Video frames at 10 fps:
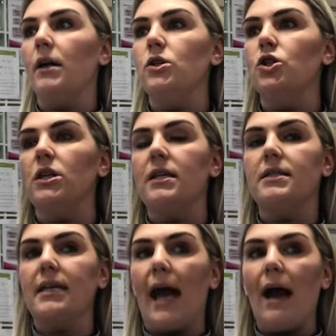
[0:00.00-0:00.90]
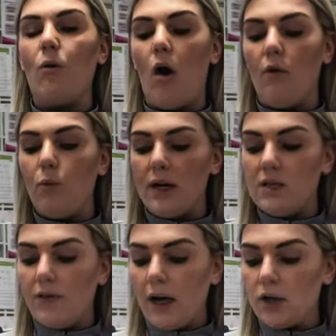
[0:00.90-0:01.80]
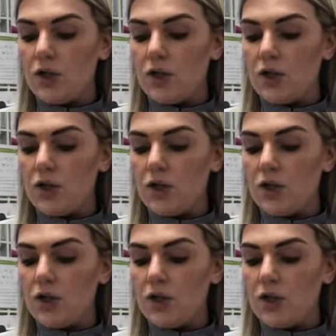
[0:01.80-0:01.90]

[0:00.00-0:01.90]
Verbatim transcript: and she needs to get out of Winterfang.